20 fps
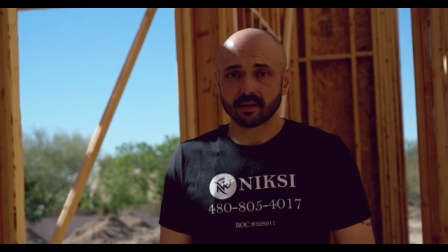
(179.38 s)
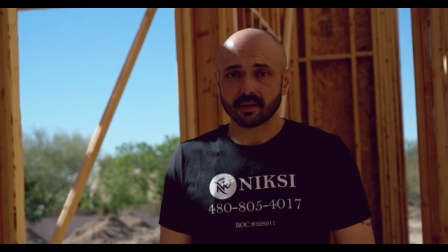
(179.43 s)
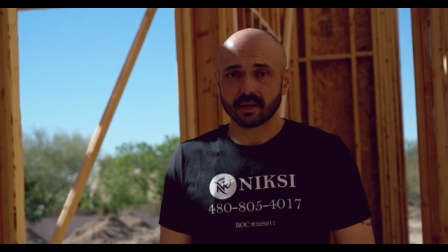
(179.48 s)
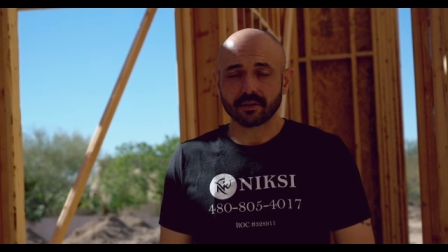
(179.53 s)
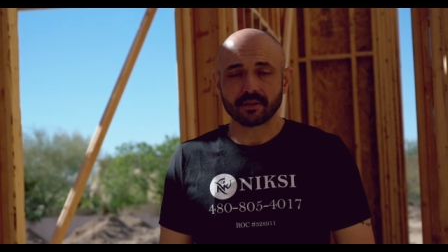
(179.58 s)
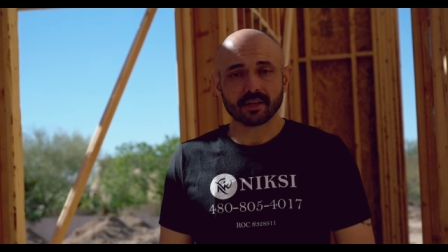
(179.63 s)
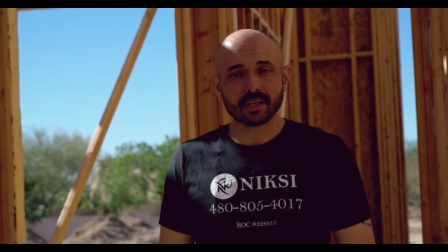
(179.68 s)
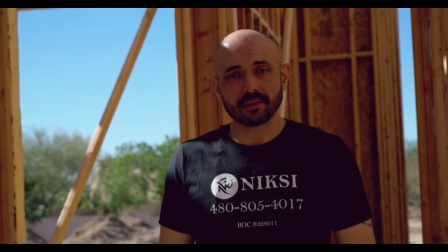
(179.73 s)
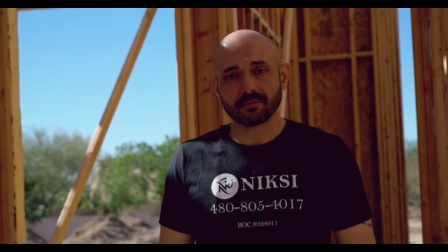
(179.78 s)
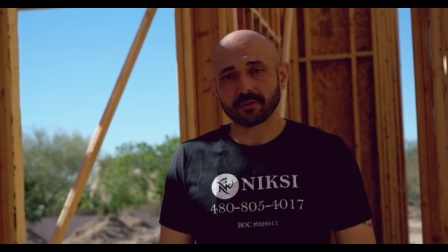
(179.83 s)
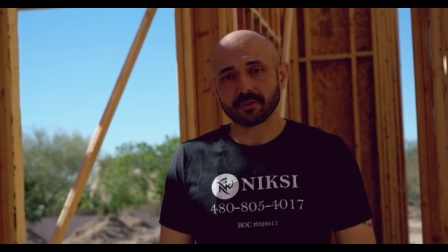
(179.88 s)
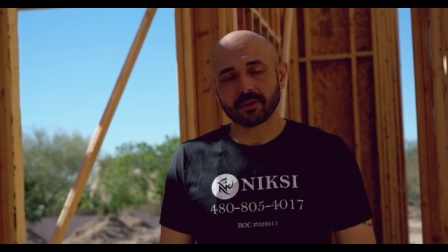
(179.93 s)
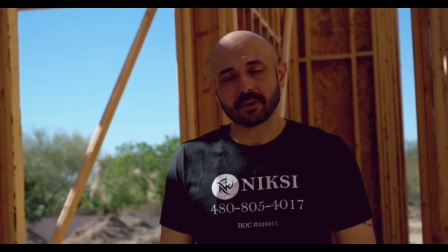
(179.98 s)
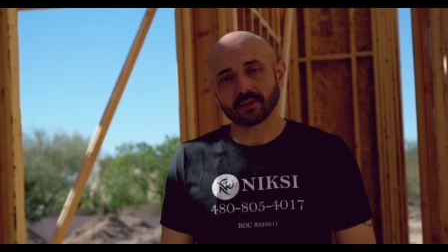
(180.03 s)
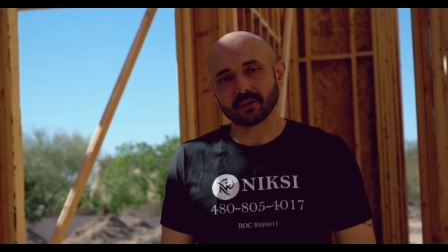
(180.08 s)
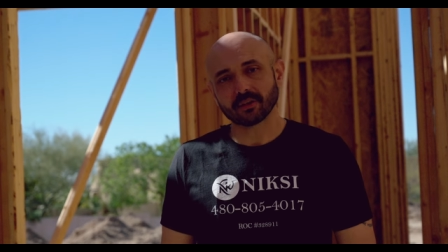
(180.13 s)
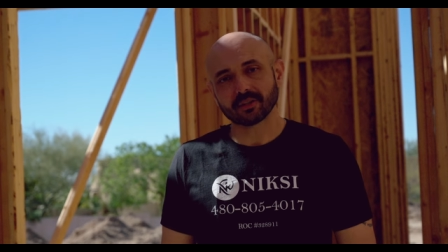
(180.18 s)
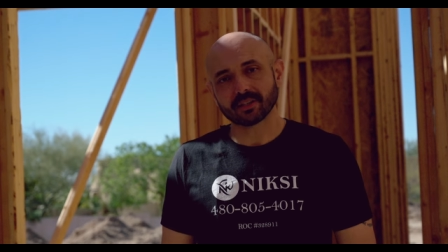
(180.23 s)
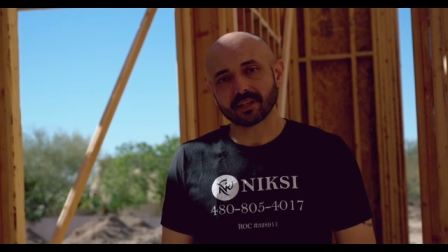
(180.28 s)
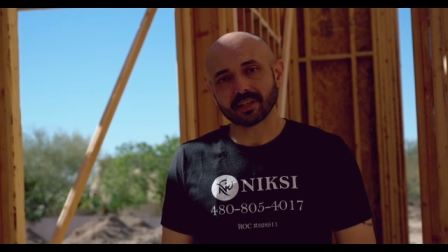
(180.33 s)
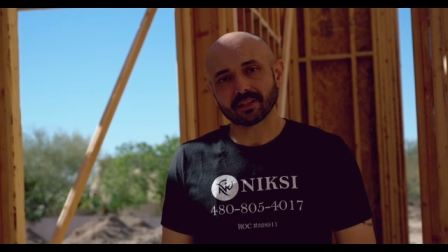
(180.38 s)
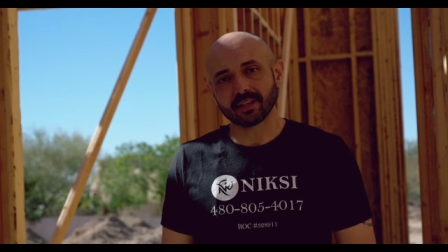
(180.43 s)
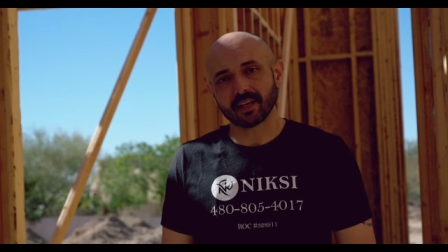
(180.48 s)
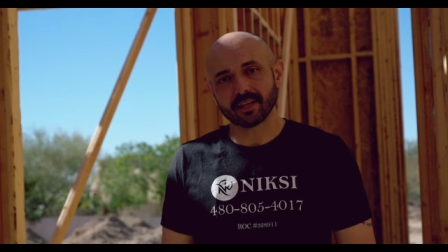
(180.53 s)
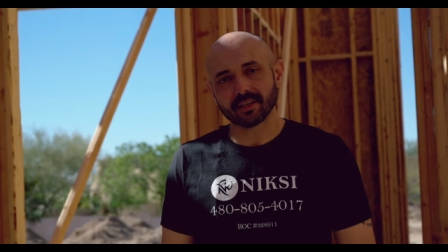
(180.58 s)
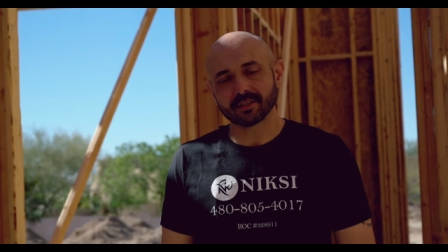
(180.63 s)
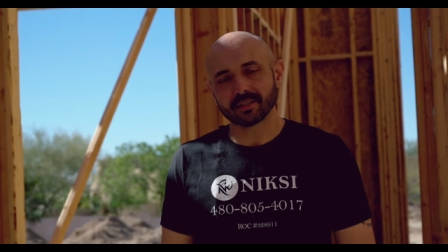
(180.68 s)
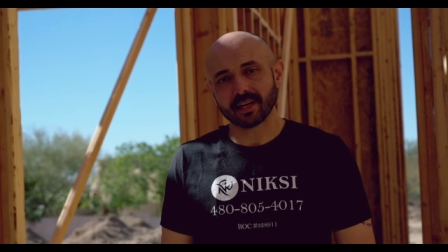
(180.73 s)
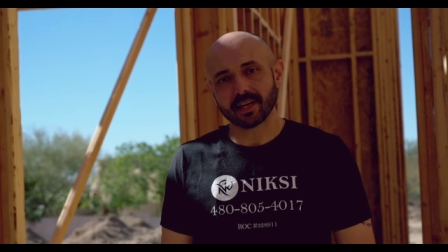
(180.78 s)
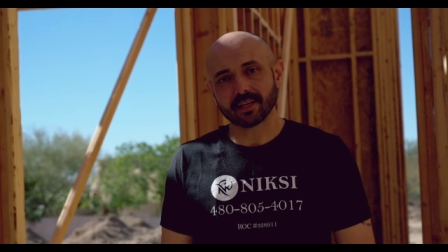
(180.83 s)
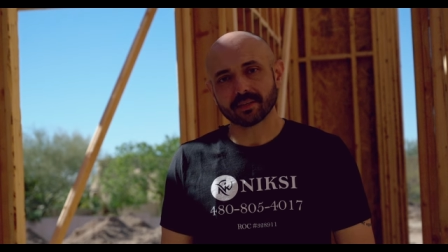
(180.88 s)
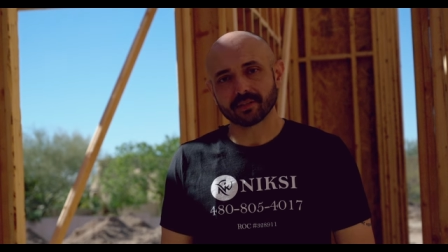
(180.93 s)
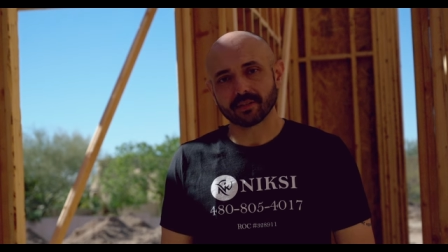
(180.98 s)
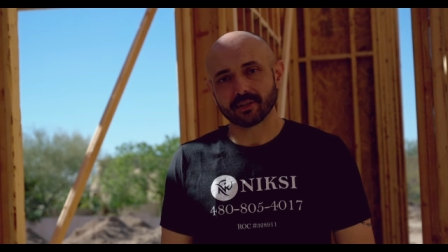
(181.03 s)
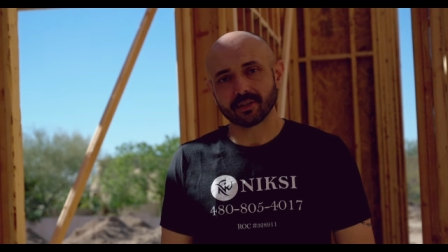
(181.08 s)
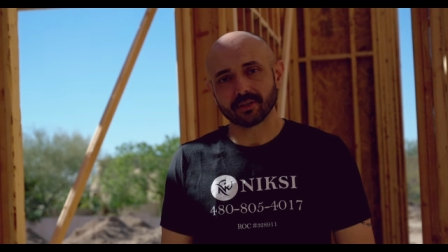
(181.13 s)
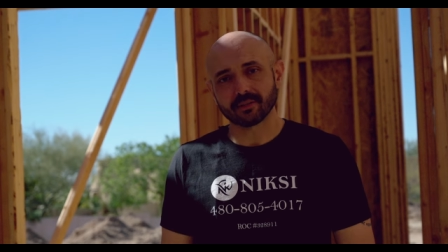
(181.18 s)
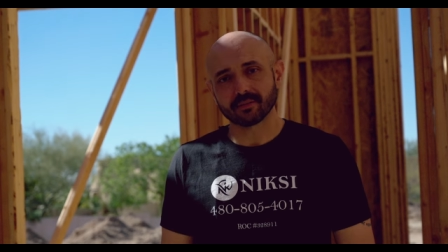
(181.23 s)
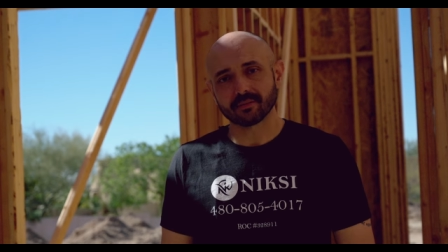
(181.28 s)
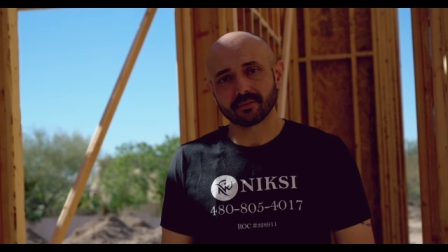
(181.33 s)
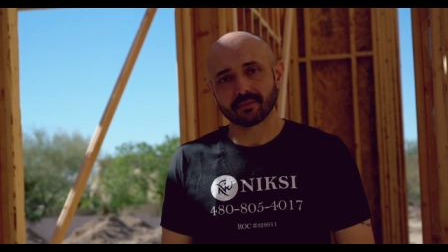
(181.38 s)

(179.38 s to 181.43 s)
I think everything looks like light tan to her.